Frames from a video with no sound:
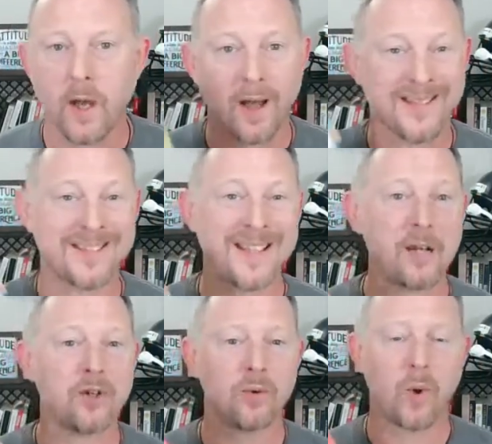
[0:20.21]
I'll
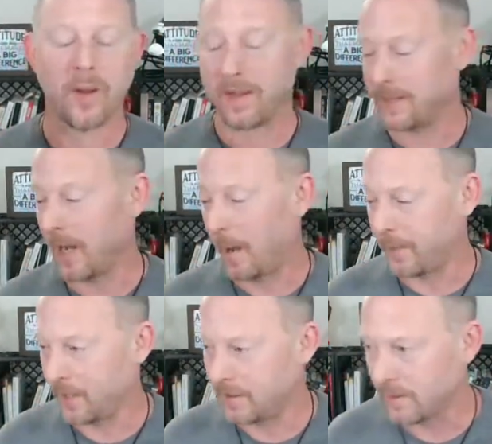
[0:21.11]
send you one of these
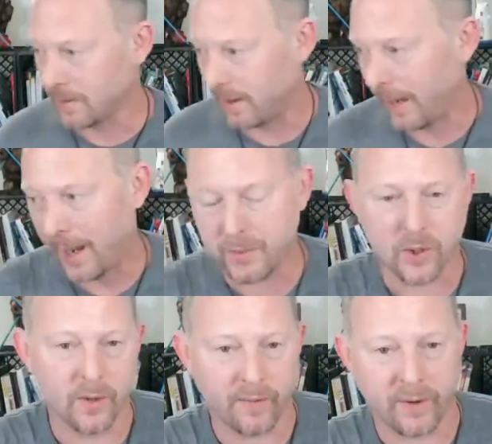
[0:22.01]
copies
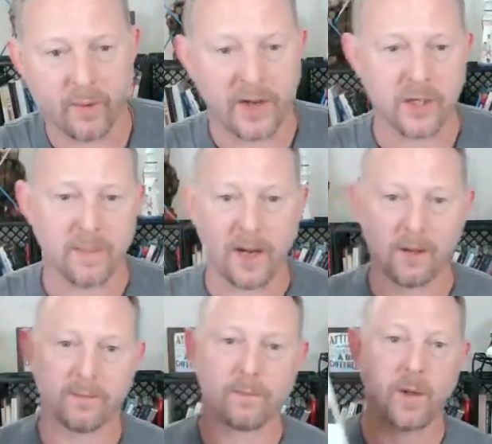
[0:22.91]
absolutely free right to your mail.
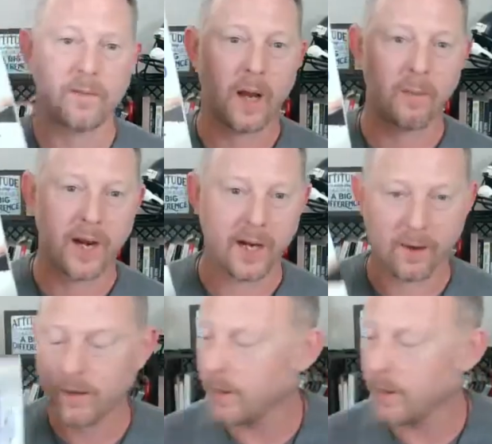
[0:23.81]
I've got them right here.